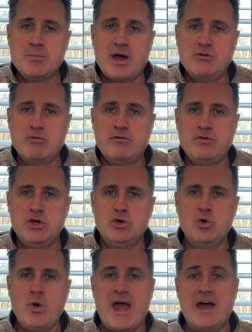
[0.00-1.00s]
my
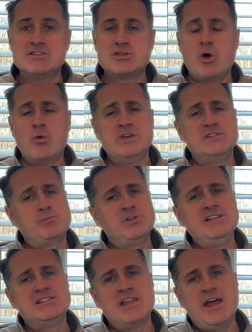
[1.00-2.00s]
review. As always,
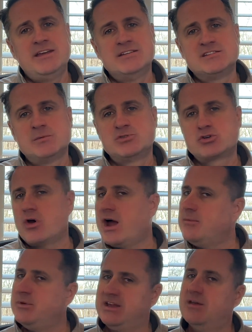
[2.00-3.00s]
please like and
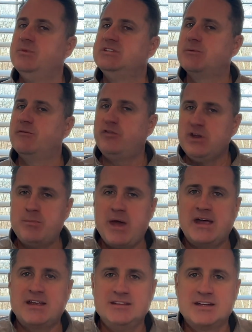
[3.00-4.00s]
subscribe and give me some
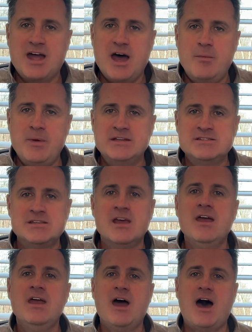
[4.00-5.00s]
feedback in the comments.
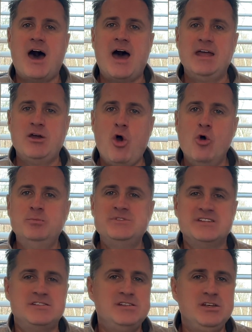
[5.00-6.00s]
I hope
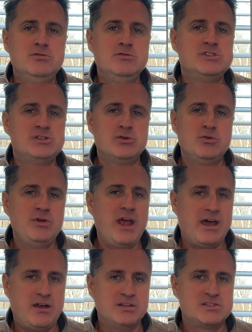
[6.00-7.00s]
to see soon
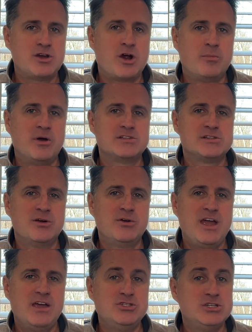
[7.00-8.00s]
at a Starbucks
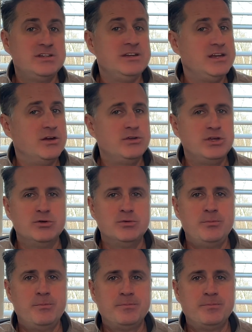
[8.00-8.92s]
location near you.